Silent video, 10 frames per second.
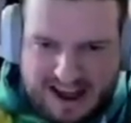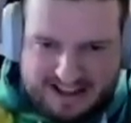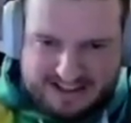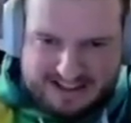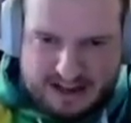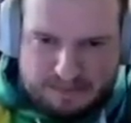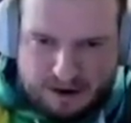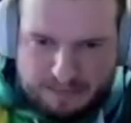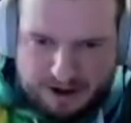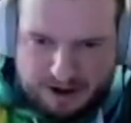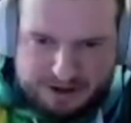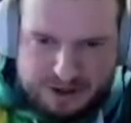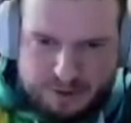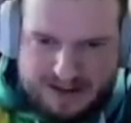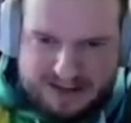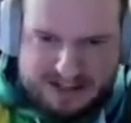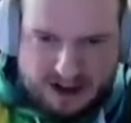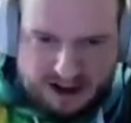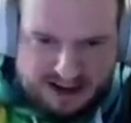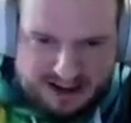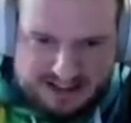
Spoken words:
and skip Marble Garden 2 entirely.